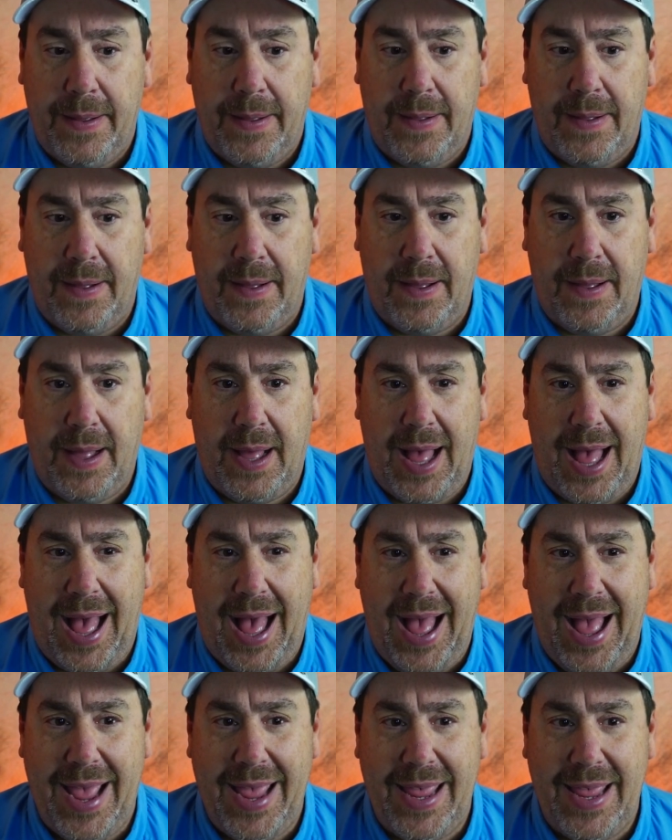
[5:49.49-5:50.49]

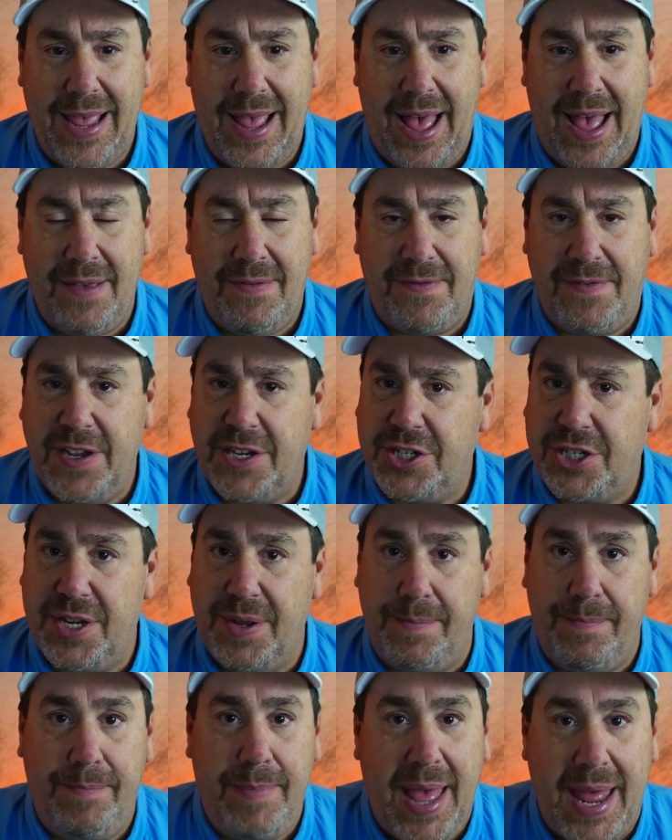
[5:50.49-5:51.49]
I fished
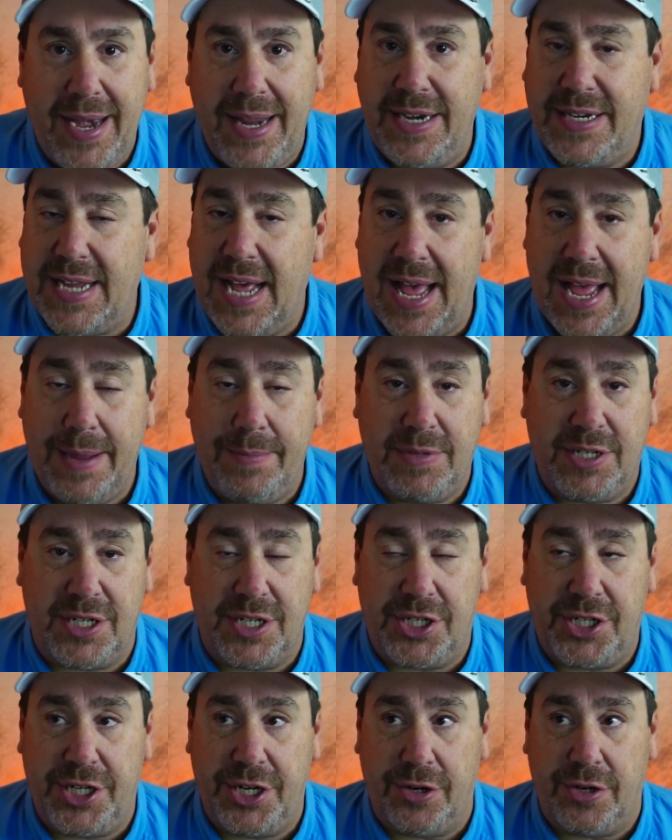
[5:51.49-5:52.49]
it many times
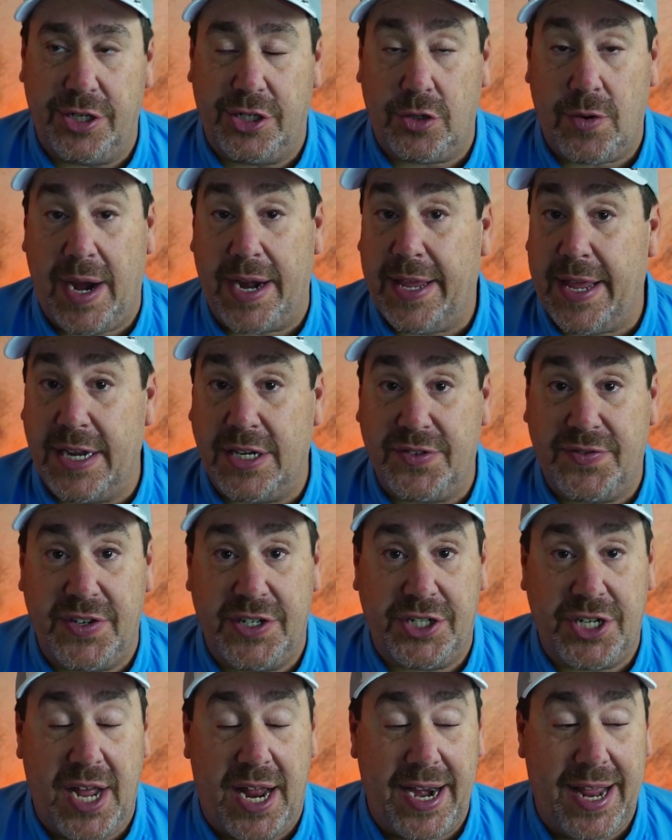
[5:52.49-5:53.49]
this year to try to catch
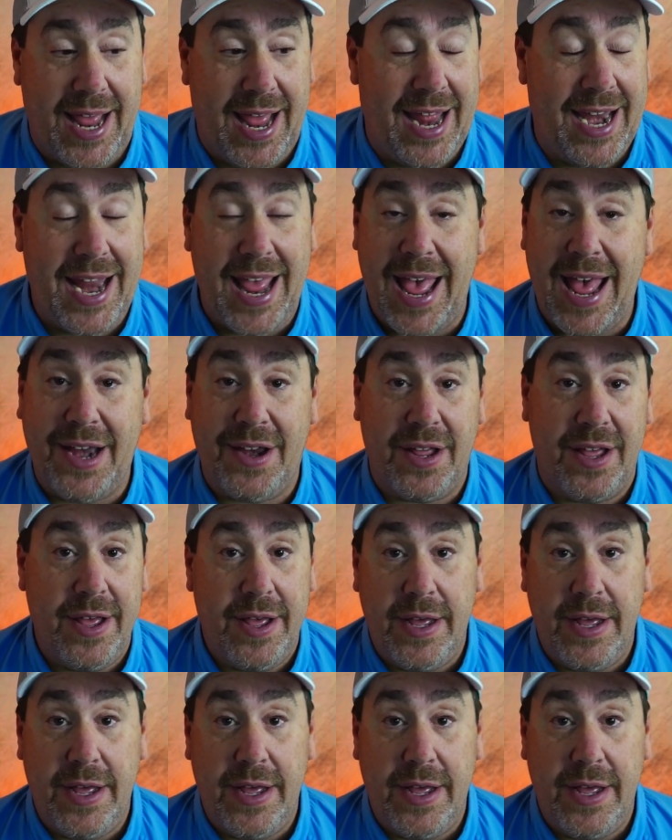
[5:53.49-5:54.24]
fish on it and had